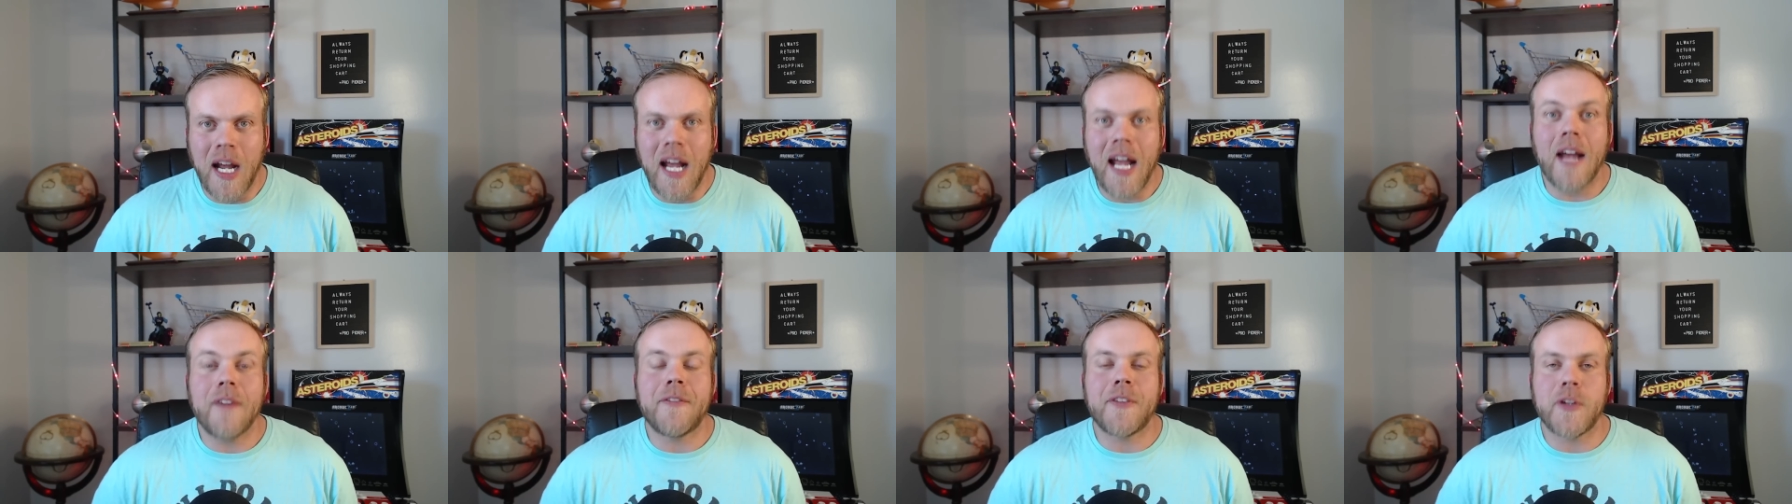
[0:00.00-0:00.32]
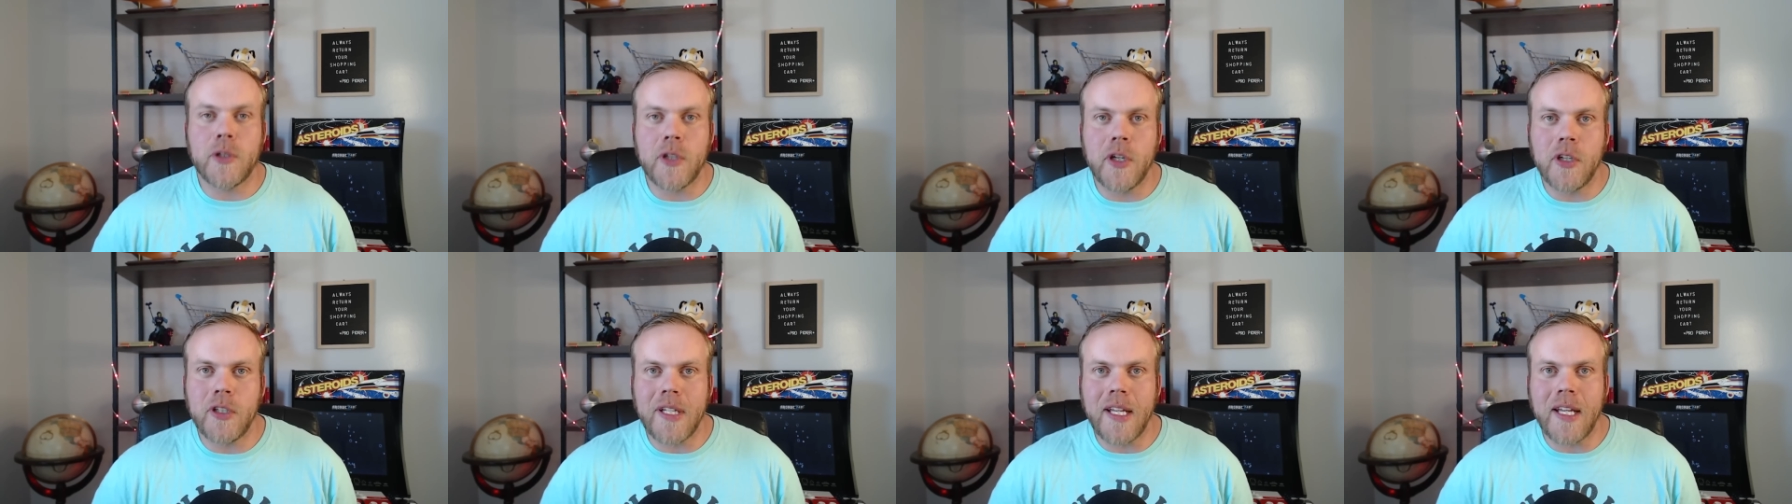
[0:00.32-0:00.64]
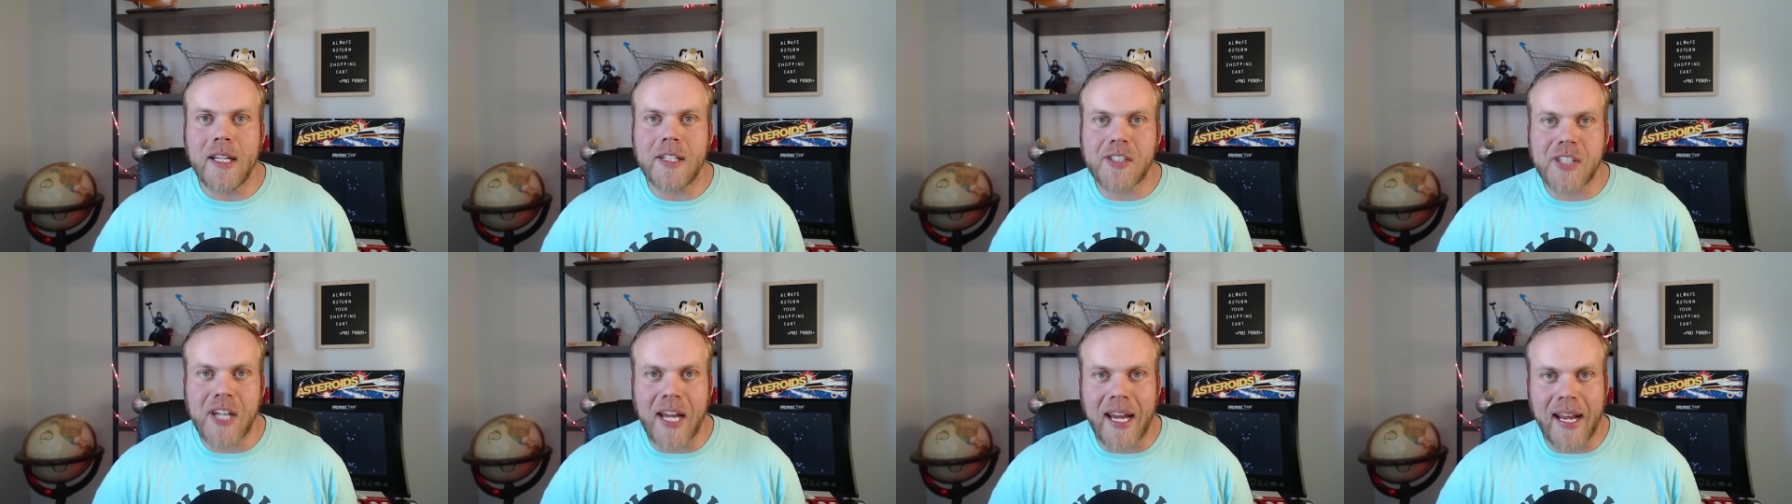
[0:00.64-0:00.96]
If you're new to the
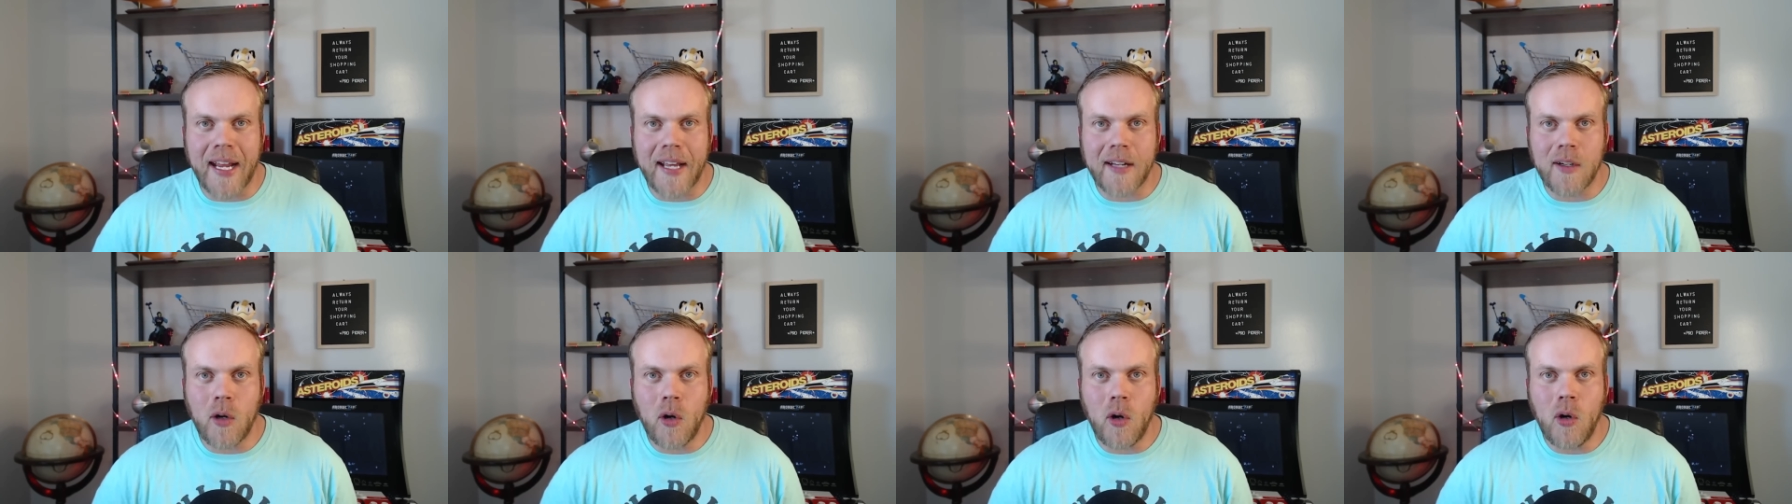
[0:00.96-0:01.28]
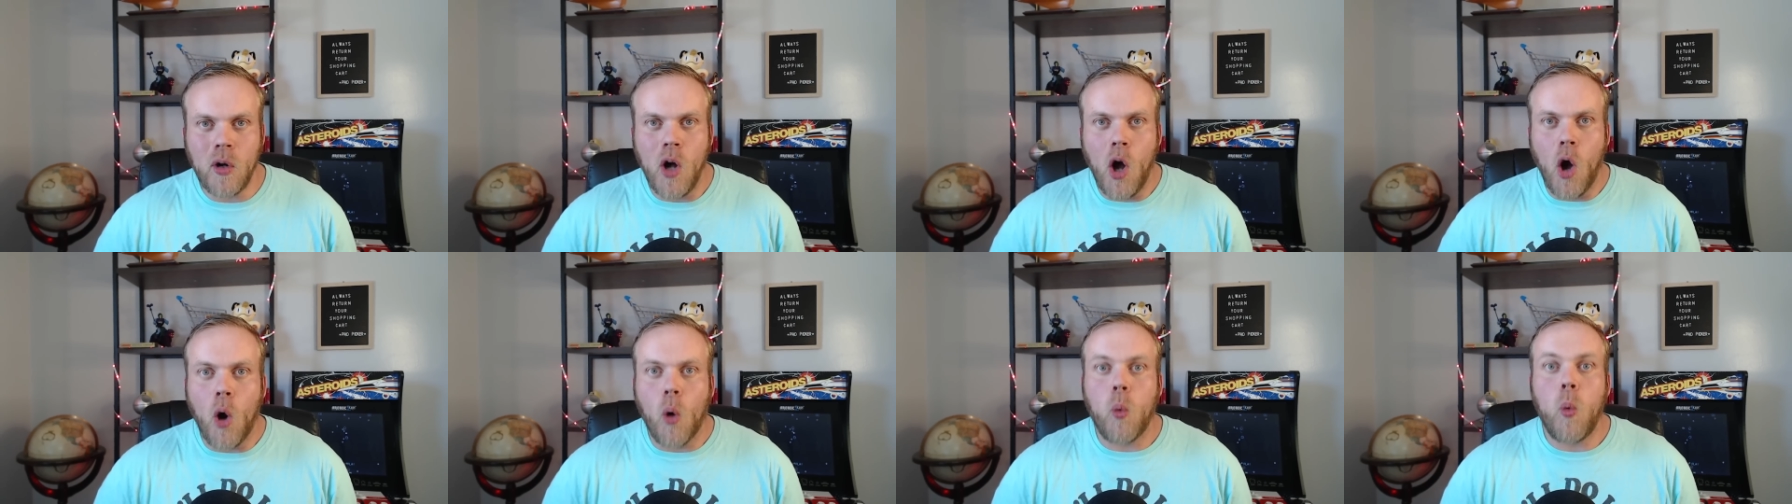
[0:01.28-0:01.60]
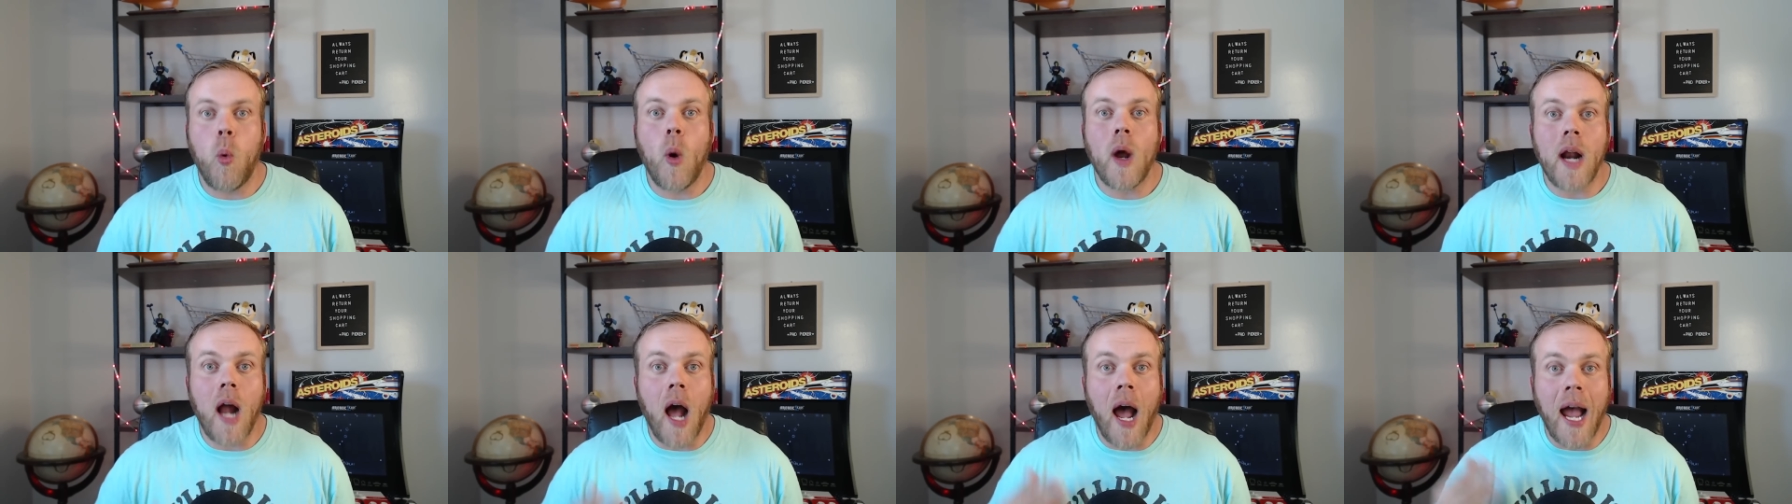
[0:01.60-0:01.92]
channel,
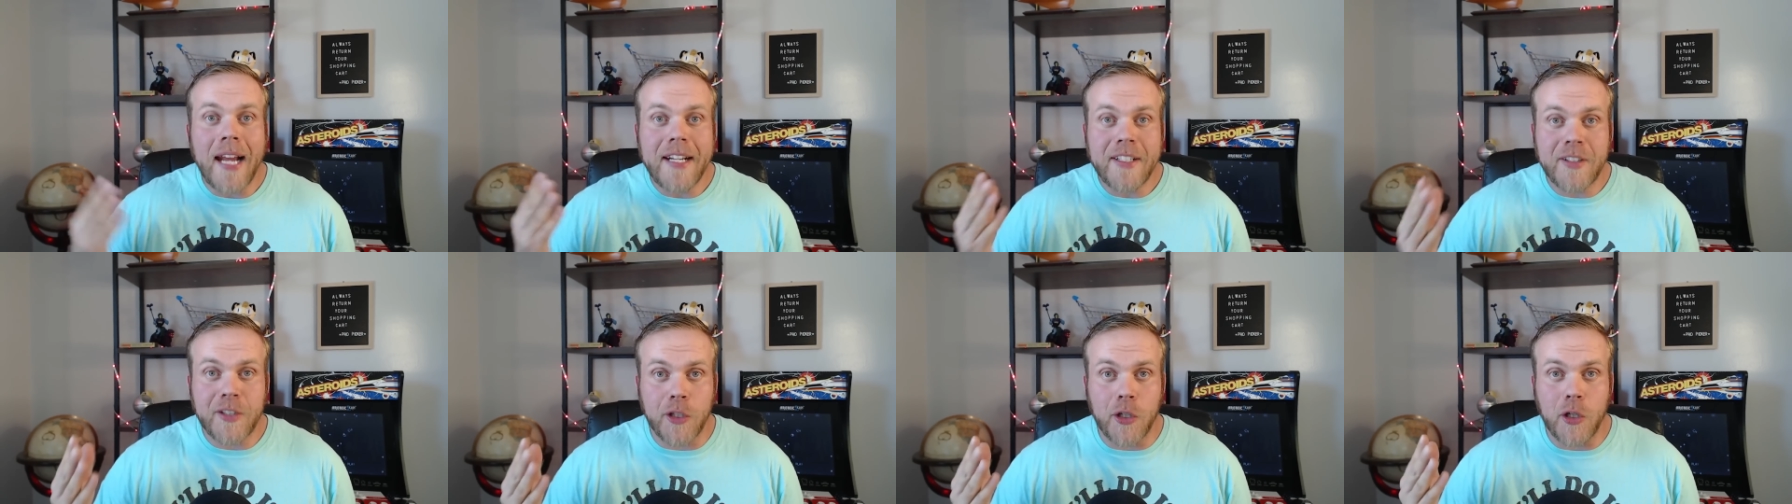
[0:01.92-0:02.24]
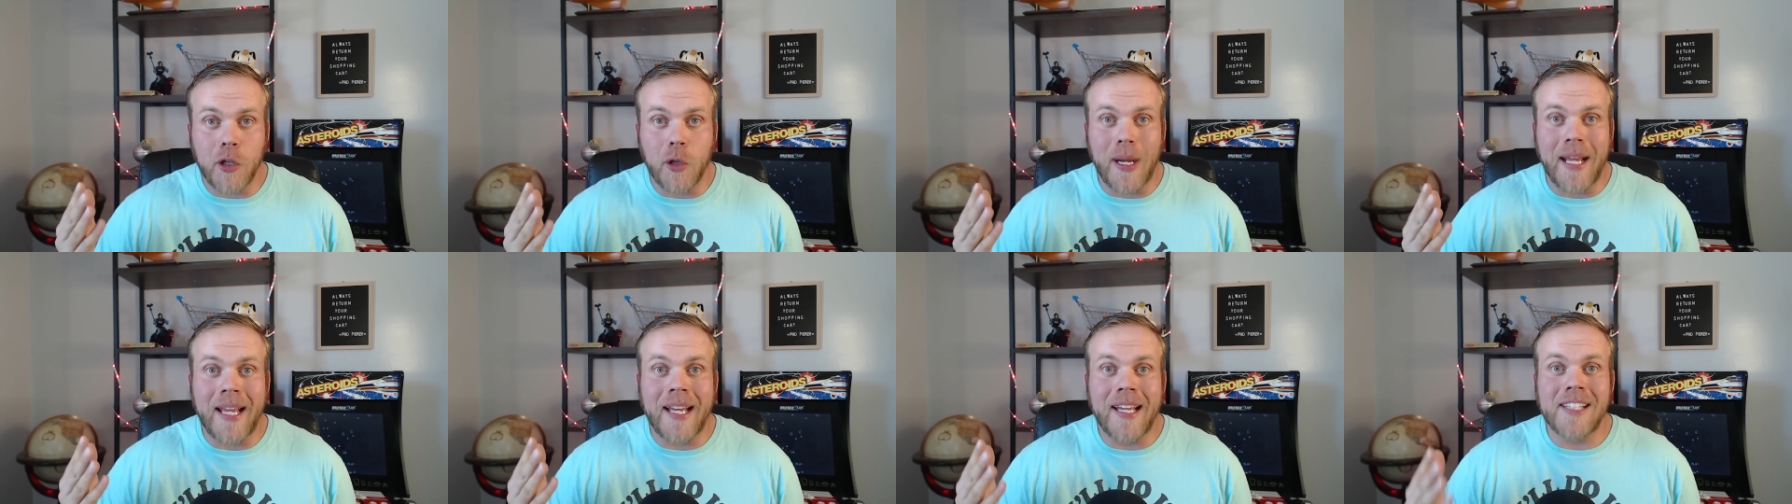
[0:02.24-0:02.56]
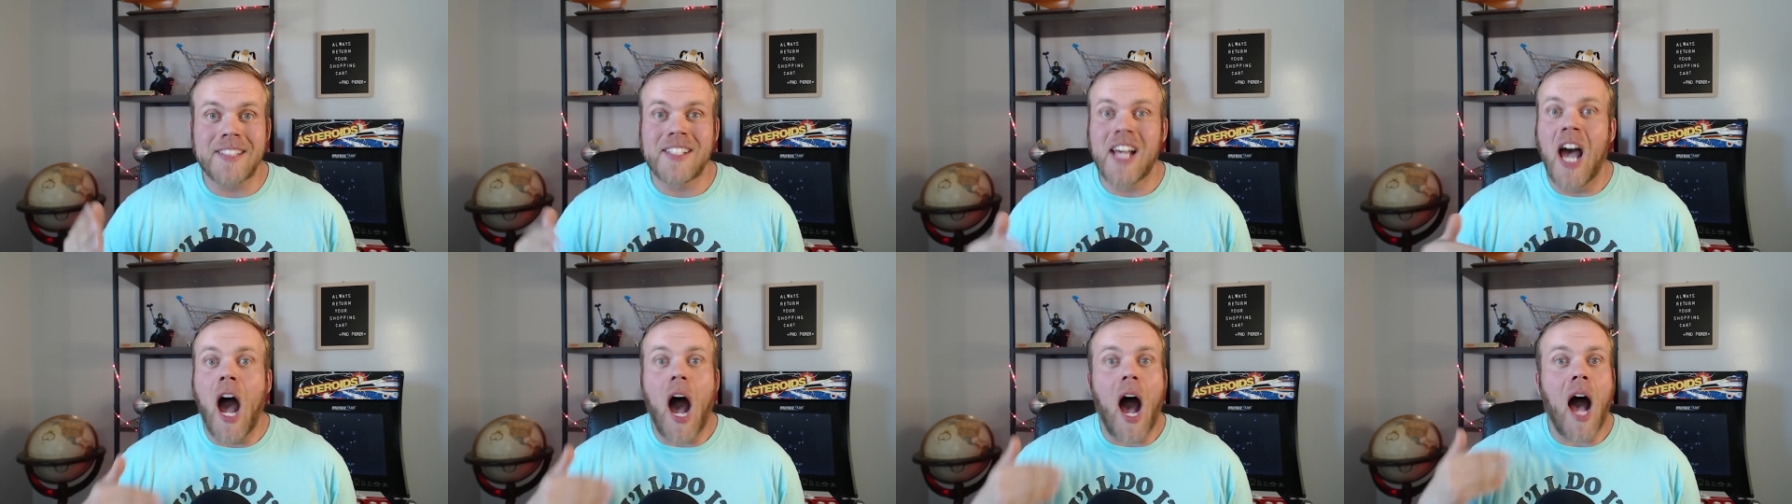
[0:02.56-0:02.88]
what I do
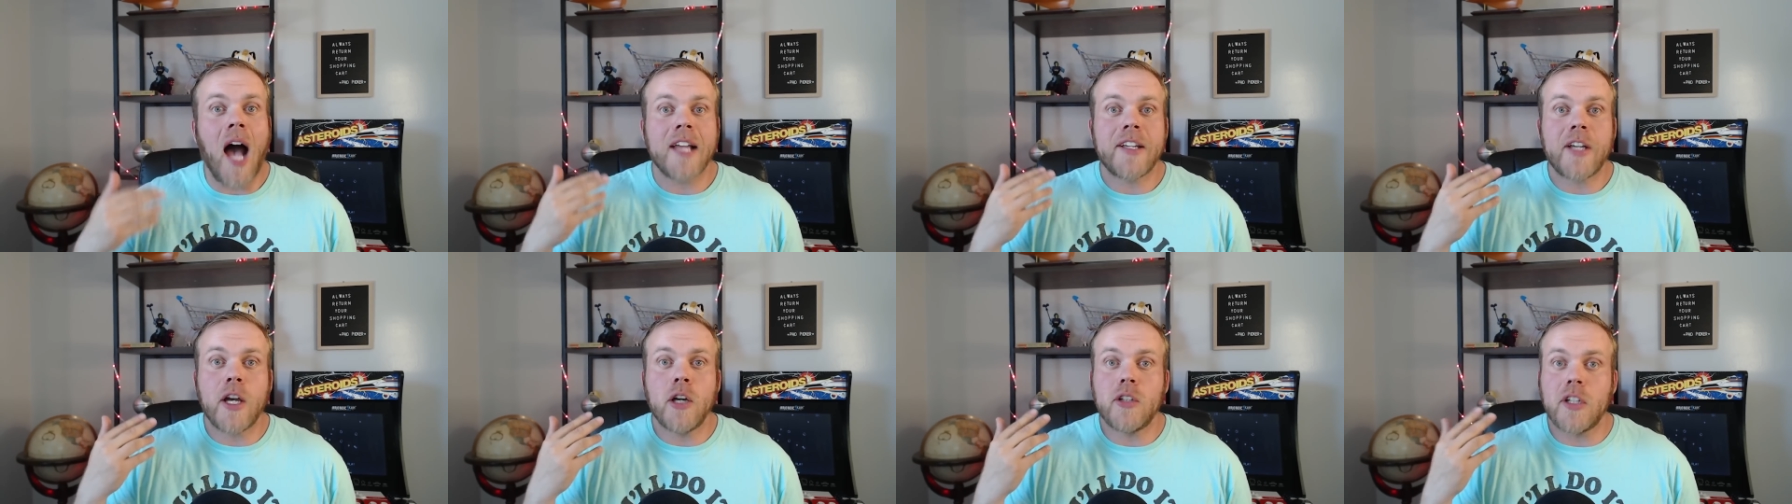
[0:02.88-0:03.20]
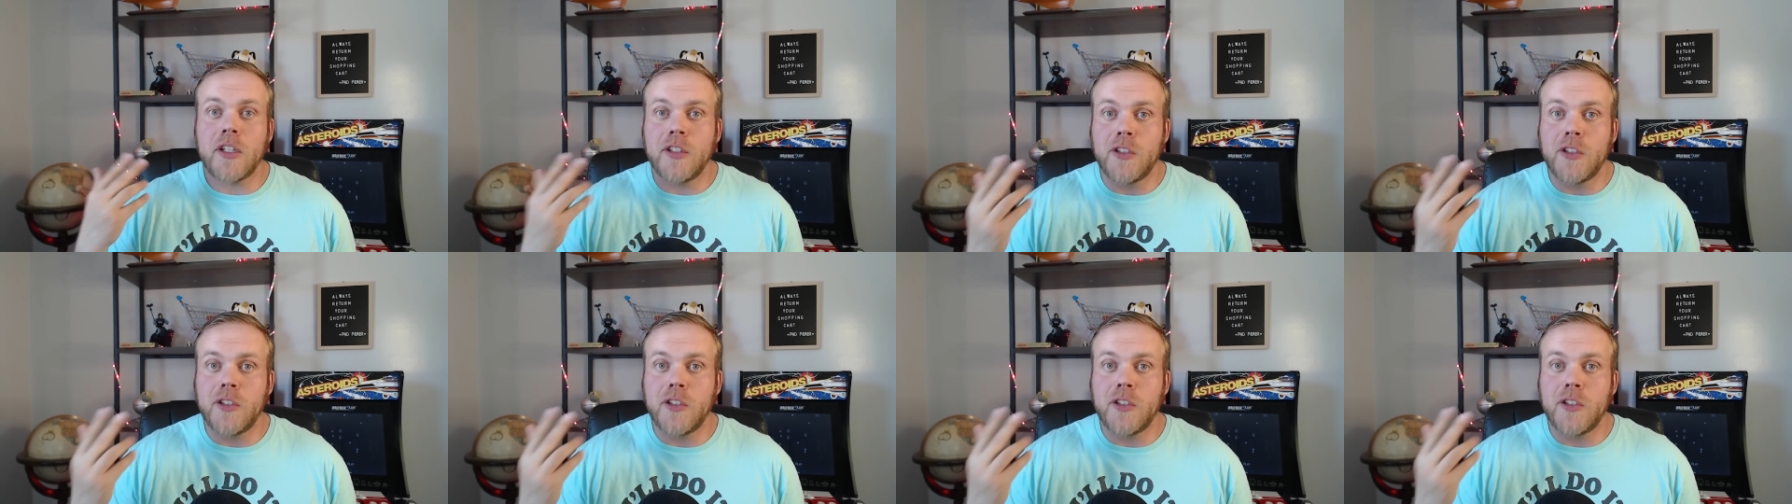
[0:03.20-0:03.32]
is I go to